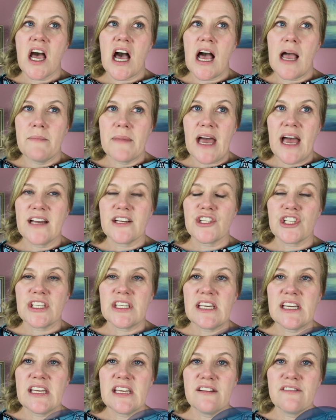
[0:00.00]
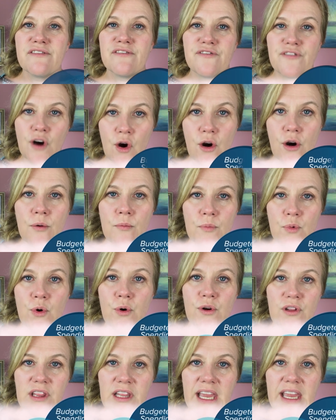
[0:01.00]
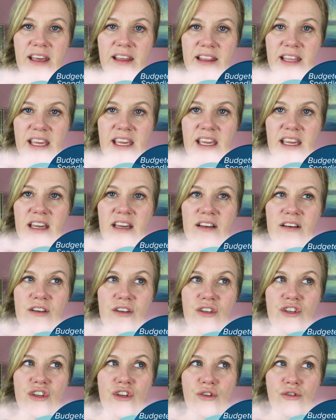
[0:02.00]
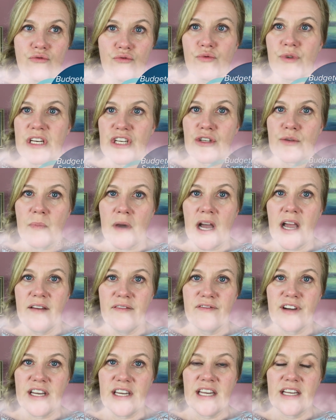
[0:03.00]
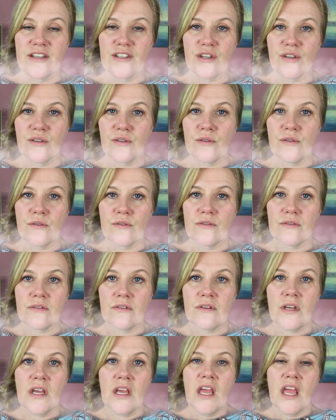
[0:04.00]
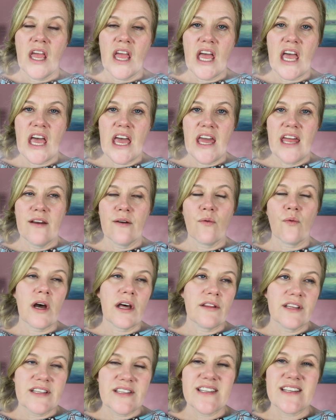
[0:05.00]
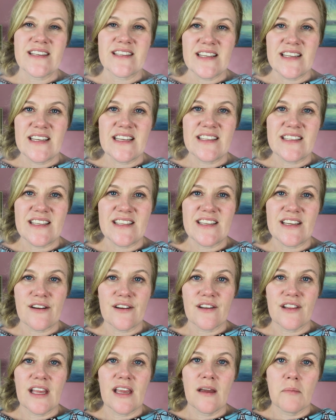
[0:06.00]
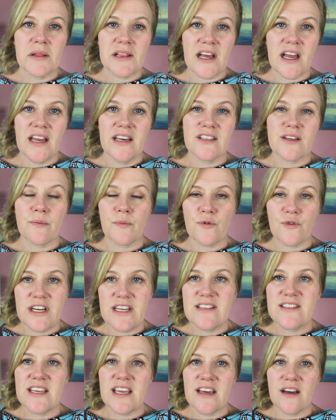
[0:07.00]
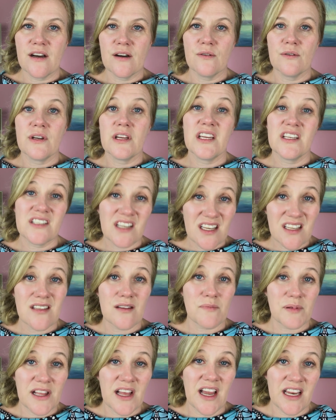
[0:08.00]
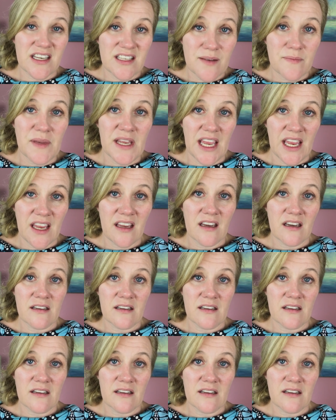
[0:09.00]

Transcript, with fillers: I'm actually far more likely to reach my financial goals. And while this doesn't necessarily apply to Mauricio, it does apply to me.